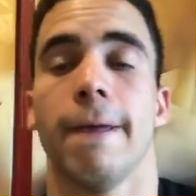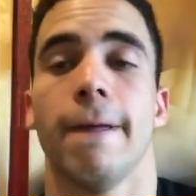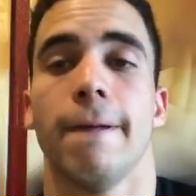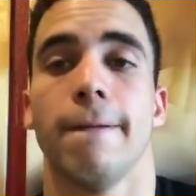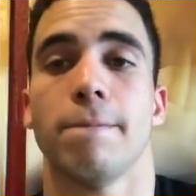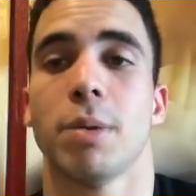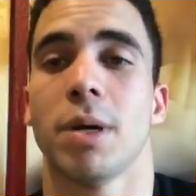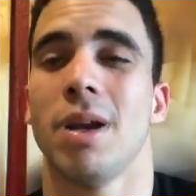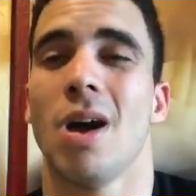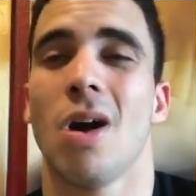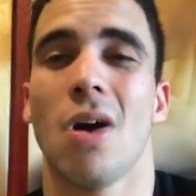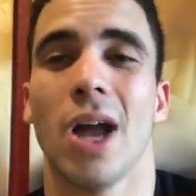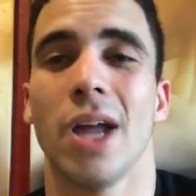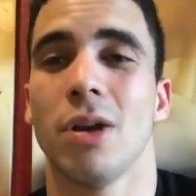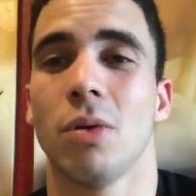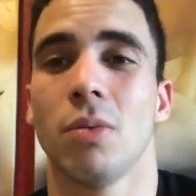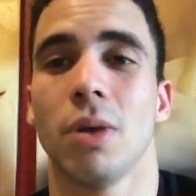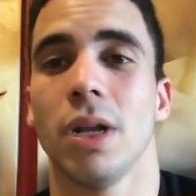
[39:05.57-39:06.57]
But no,
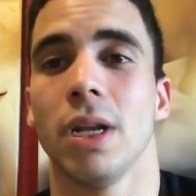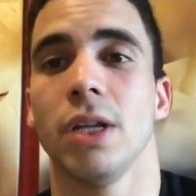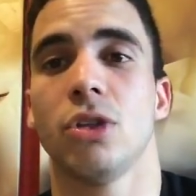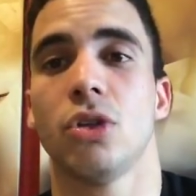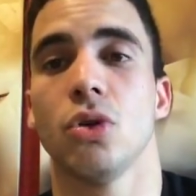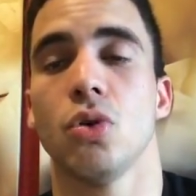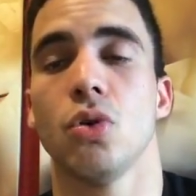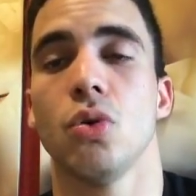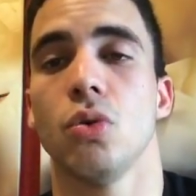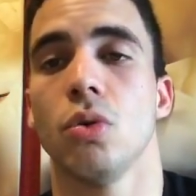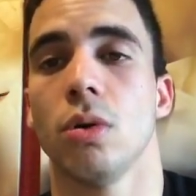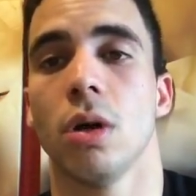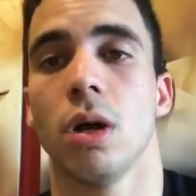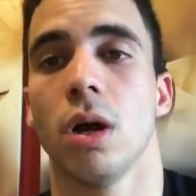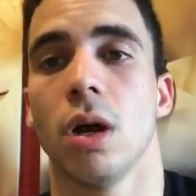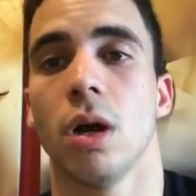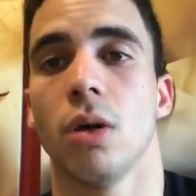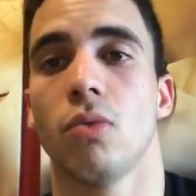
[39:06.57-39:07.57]
I don't really do
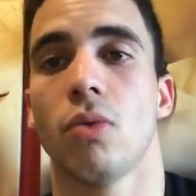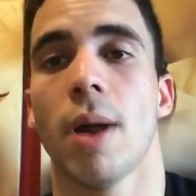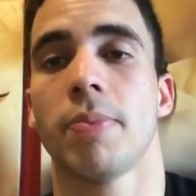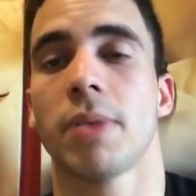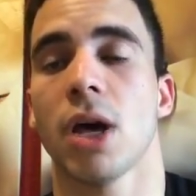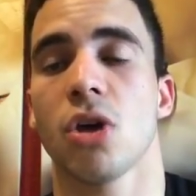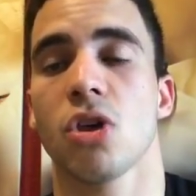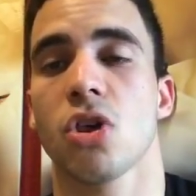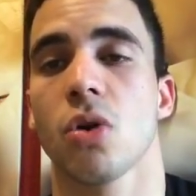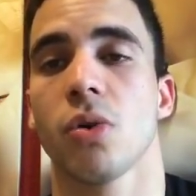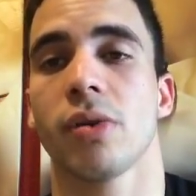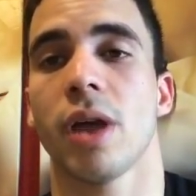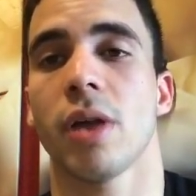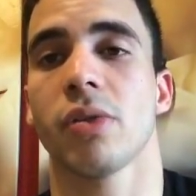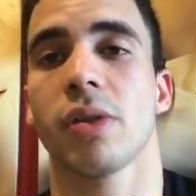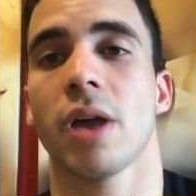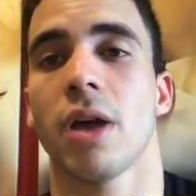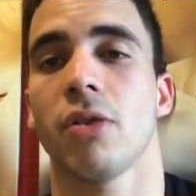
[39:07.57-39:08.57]
reptile shows
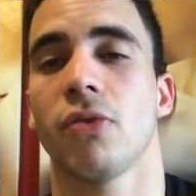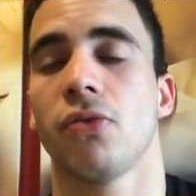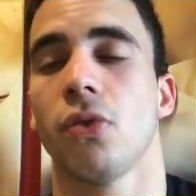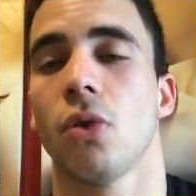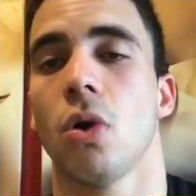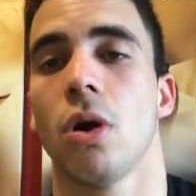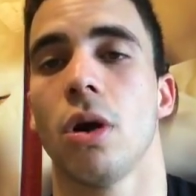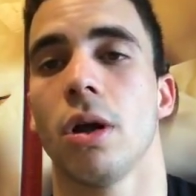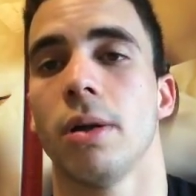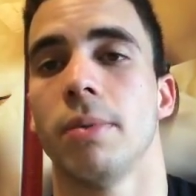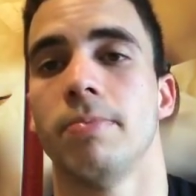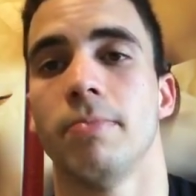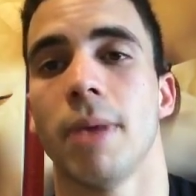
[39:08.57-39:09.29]
outside of Florida.